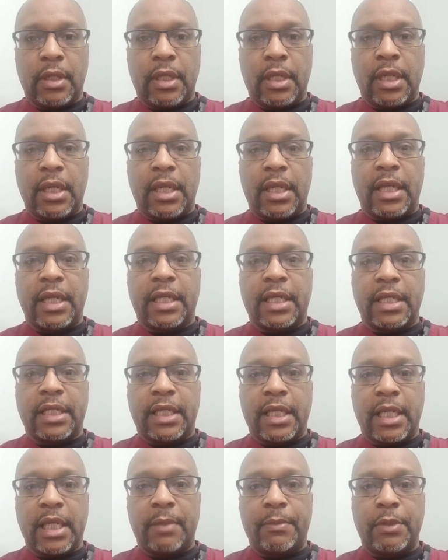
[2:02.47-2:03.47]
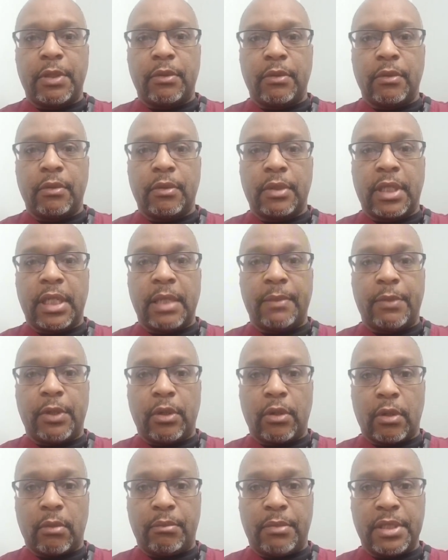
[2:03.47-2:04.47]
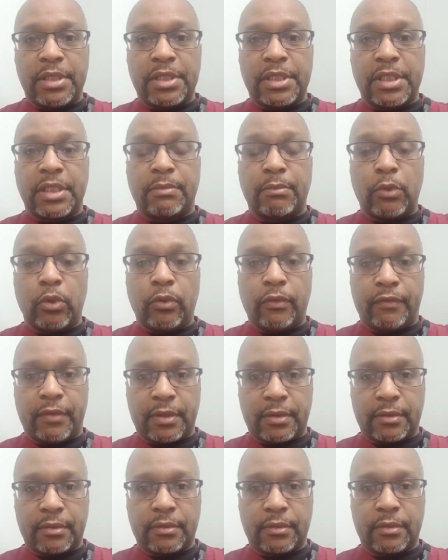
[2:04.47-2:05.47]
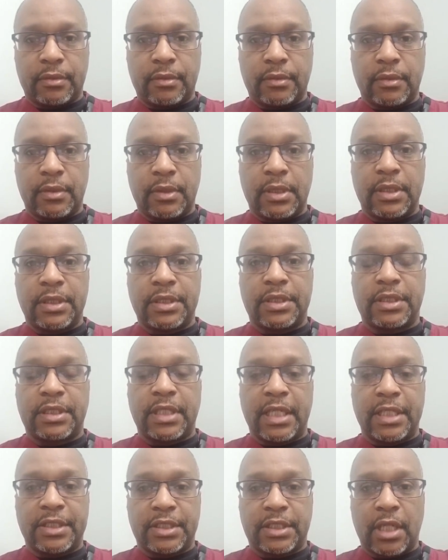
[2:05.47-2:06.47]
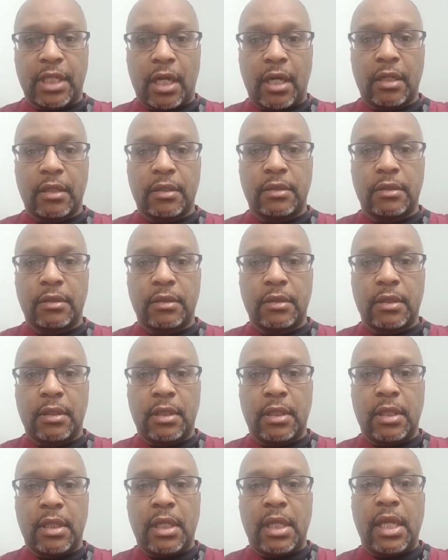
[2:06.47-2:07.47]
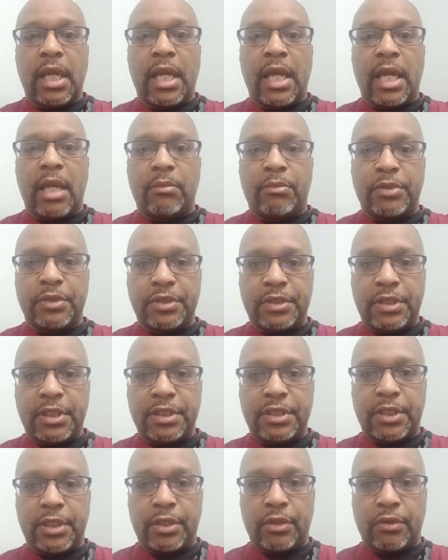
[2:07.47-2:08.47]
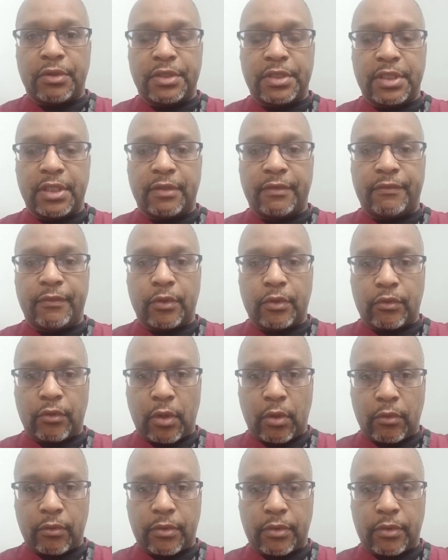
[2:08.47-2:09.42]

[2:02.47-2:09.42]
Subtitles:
It can help you keep your business moving, stay stocked, and position yourself for growth.